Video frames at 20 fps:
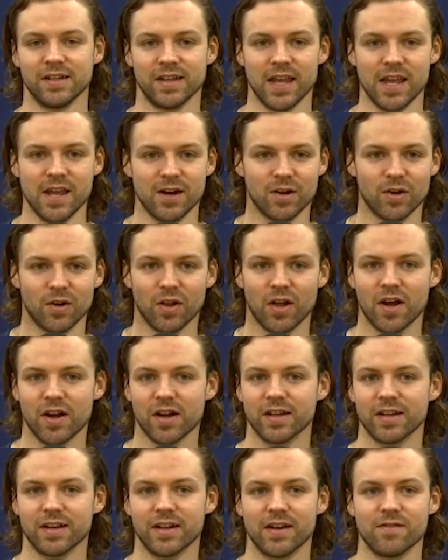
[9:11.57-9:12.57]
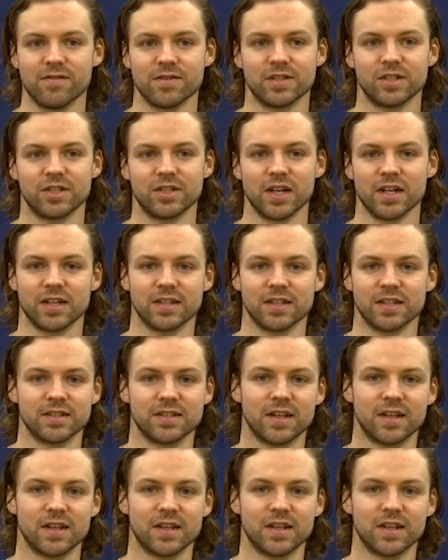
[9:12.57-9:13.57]
8 o'clock and I was checking the
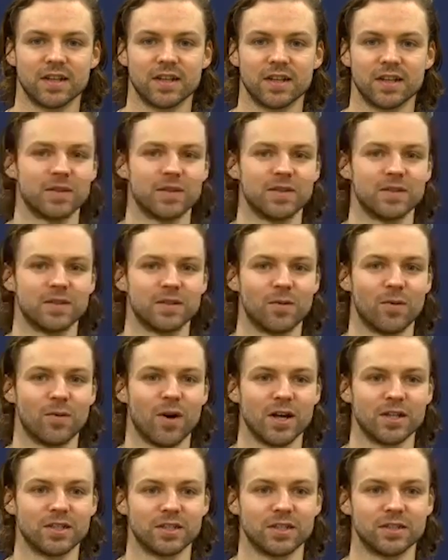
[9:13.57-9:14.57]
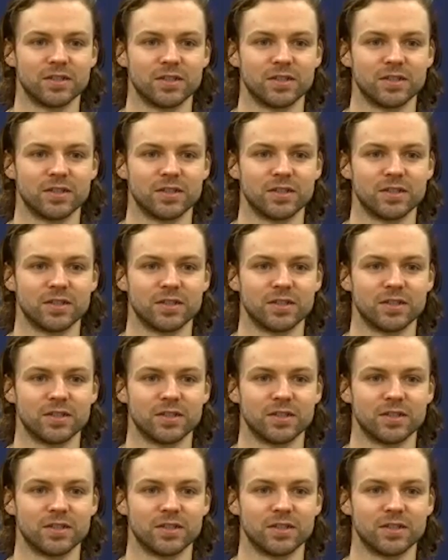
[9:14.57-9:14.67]
time to watch it.